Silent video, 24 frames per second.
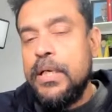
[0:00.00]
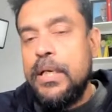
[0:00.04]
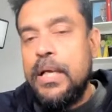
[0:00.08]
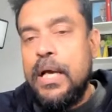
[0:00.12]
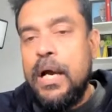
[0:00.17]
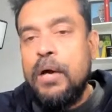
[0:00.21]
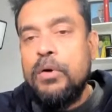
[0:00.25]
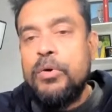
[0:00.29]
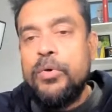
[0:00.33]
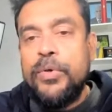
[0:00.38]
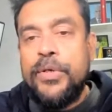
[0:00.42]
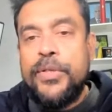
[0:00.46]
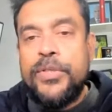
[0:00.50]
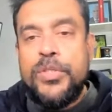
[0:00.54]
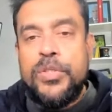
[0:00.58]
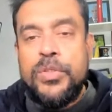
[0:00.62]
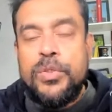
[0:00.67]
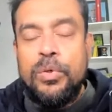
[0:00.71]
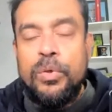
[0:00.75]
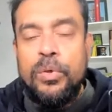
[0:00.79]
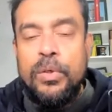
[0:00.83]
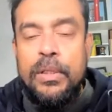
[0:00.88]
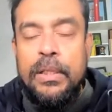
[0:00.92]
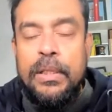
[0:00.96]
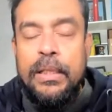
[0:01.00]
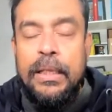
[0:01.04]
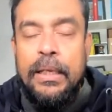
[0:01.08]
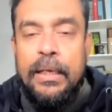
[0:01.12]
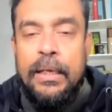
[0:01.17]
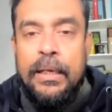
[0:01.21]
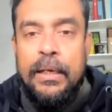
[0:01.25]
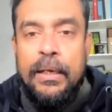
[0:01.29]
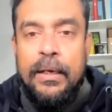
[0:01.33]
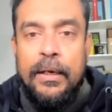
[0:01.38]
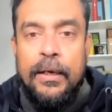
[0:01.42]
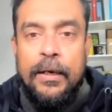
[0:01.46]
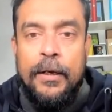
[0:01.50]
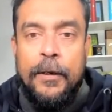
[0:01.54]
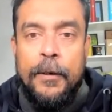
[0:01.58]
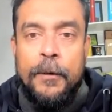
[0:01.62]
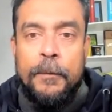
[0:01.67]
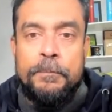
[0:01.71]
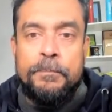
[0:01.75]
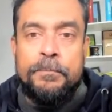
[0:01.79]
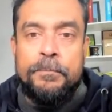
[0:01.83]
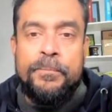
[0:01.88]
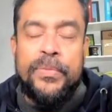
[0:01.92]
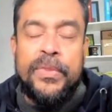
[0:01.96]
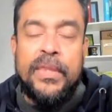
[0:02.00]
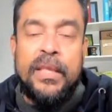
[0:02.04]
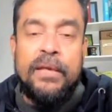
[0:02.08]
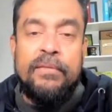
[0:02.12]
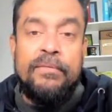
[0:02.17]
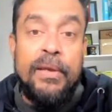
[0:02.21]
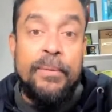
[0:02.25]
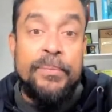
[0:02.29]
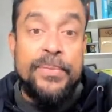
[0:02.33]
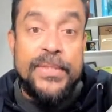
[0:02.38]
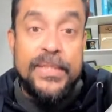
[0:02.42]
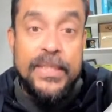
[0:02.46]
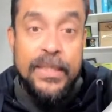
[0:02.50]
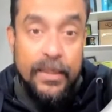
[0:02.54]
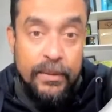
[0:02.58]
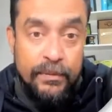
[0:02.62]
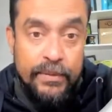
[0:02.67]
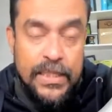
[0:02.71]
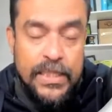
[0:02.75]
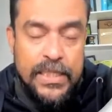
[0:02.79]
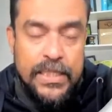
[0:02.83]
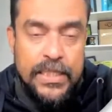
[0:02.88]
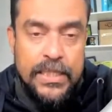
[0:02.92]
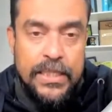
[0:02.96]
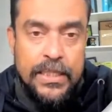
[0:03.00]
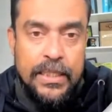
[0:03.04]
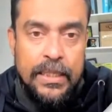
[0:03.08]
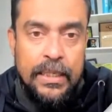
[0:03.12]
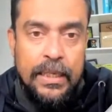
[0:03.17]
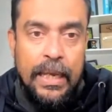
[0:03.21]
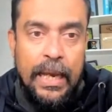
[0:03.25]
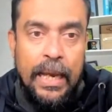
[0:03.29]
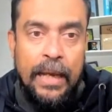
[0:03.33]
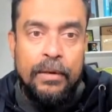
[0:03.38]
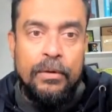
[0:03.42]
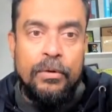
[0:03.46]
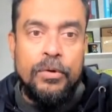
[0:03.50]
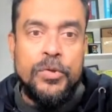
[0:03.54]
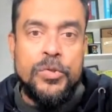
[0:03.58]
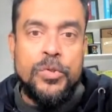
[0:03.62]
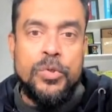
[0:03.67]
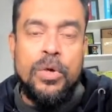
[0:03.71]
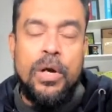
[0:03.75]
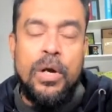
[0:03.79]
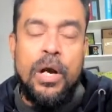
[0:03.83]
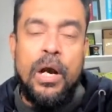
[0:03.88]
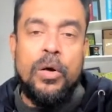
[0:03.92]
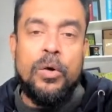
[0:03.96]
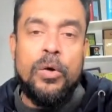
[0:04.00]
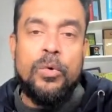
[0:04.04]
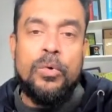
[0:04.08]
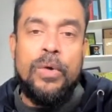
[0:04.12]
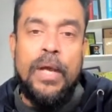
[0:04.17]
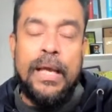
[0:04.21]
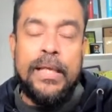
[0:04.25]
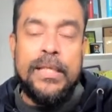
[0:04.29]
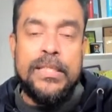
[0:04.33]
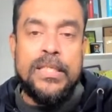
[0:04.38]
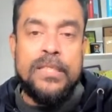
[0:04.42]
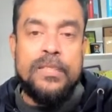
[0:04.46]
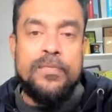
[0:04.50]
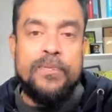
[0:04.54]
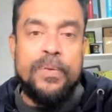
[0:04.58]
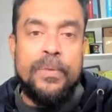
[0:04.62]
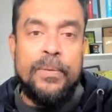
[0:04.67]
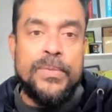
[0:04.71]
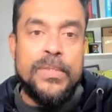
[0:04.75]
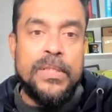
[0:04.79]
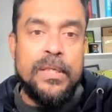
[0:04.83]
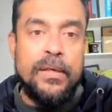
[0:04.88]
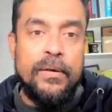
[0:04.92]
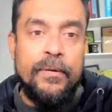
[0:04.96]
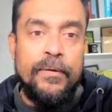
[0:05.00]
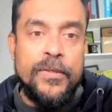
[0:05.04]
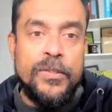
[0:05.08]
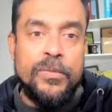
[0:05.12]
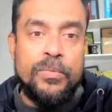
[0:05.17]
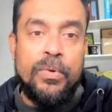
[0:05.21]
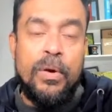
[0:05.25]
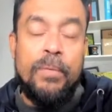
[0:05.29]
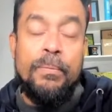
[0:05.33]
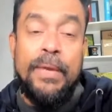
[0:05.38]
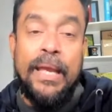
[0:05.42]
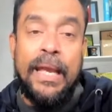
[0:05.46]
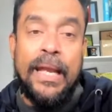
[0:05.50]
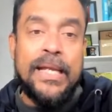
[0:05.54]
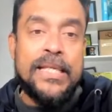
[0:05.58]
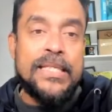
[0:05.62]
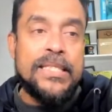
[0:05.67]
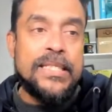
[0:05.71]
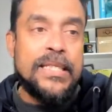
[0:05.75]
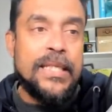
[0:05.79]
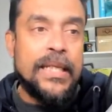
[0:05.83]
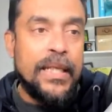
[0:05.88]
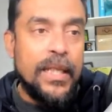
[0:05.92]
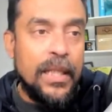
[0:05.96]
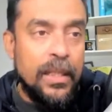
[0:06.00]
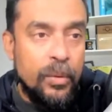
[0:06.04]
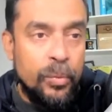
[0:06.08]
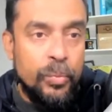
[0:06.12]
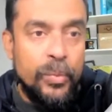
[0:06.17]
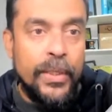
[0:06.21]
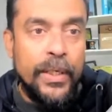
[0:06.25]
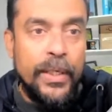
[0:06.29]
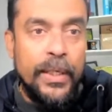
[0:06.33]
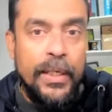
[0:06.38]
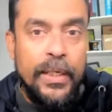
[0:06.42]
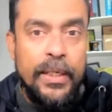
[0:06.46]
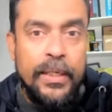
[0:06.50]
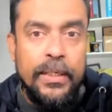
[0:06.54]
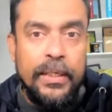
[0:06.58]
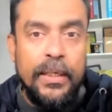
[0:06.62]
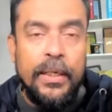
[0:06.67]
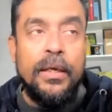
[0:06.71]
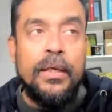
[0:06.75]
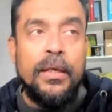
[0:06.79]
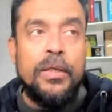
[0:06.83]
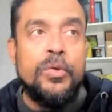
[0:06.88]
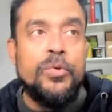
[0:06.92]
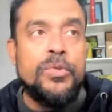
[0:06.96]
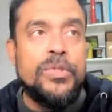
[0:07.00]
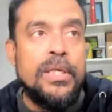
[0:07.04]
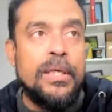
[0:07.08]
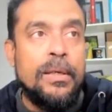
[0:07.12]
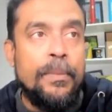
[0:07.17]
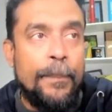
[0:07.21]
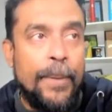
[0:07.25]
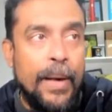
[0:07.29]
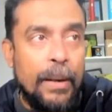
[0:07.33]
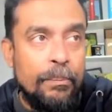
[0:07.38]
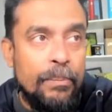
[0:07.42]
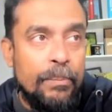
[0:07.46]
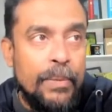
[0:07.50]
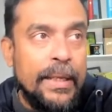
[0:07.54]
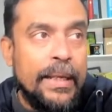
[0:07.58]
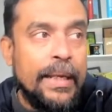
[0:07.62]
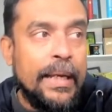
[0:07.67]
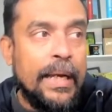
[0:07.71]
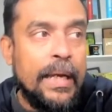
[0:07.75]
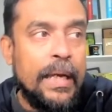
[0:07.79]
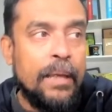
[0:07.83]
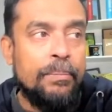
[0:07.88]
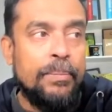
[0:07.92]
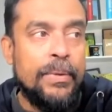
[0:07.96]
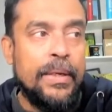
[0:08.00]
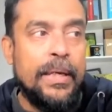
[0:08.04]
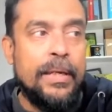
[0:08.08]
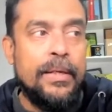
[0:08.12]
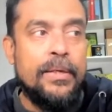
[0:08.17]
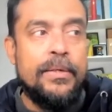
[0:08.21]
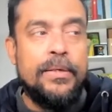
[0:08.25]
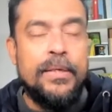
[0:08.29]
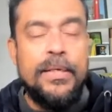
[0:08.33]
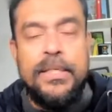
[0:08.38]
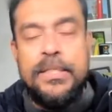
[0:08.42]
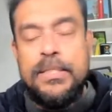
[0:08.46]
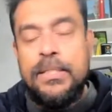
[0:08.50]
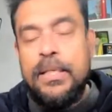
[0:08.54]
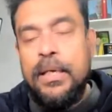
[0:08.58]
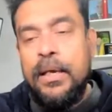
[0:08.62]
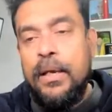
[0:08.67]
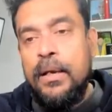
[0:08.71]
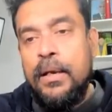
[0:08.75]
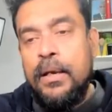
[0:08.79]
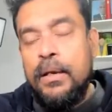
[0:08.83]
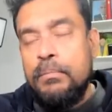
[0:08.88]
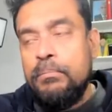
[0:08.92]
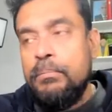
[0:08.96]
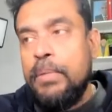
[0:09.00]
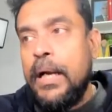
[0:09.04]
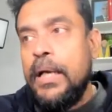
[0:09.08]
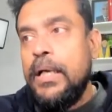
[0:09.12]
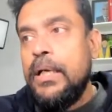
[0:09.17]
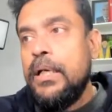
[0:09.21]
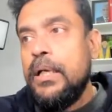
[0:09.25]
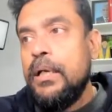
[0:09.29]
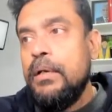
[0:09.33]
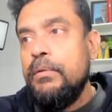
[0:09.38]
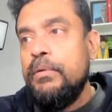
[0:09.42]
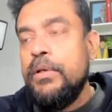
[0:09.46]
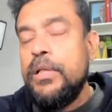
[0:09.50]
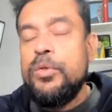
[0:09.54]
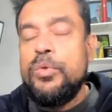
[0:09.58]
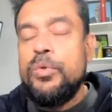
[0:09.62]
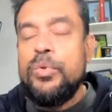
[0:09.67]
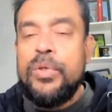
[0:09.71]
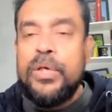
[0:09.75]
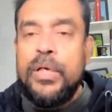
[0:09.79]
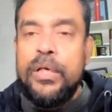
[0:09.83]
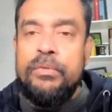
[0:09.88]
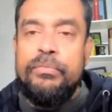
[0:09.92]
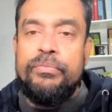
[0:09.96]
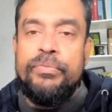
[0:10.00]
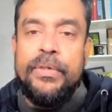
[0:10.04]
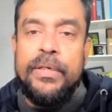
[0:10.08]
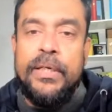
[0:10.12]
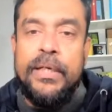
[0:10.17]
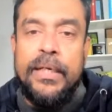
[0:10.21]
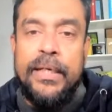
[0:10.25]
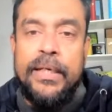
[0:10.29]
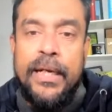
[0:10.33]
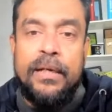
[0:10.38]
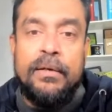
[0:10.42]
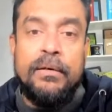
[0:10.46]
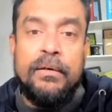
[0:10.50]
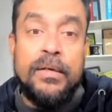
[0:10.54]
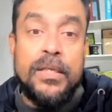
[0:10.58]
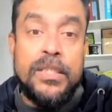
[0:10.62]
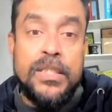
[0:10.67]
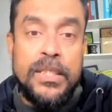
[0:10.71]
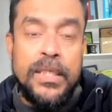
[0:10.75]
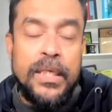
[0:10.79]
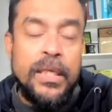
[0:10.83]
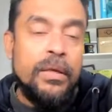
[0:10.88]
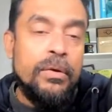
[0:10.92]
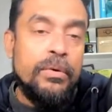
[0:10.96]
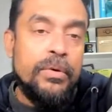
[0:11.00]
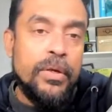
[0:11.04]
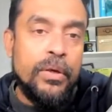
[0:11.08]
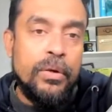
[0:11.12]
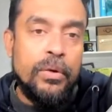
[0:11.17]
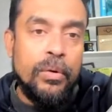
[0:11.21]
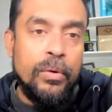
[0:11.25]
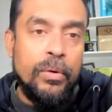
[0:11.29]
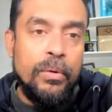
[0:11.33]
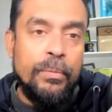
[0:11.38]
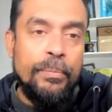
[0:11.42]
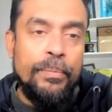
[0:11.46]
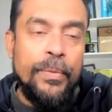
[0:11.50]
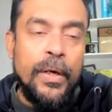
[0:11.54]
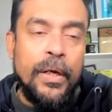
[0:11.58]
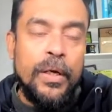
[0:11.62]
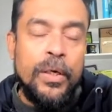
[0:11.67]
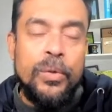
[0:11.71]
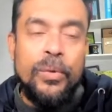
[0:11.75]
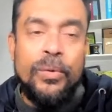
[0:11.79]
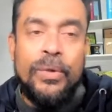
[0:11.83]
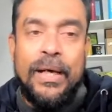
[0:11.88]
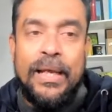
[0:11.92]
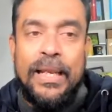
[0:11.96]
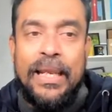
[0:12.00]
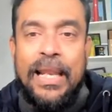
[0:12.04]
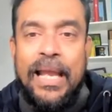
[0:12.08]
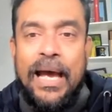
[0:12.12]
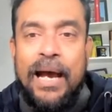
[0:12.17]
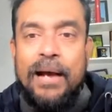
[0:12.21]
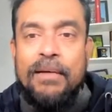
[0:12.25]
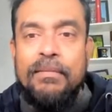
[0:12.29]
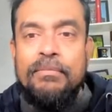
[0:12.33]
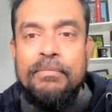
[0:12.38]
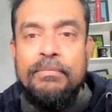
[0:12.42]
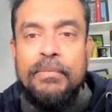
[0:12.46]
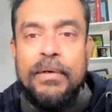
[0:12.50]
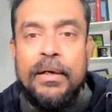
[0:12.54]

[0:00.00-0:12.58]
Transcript: how to install web service and also how to access web service from external world using public IP address, but we need to configure network security group to allow